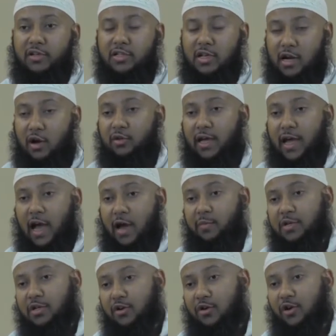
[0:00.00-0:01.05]
obviously now they're
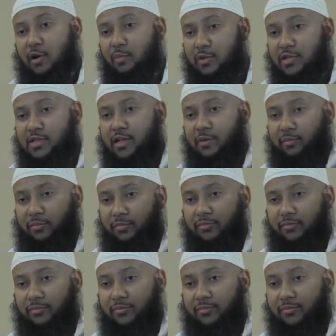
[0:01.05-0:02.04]
happy to got a Muslim.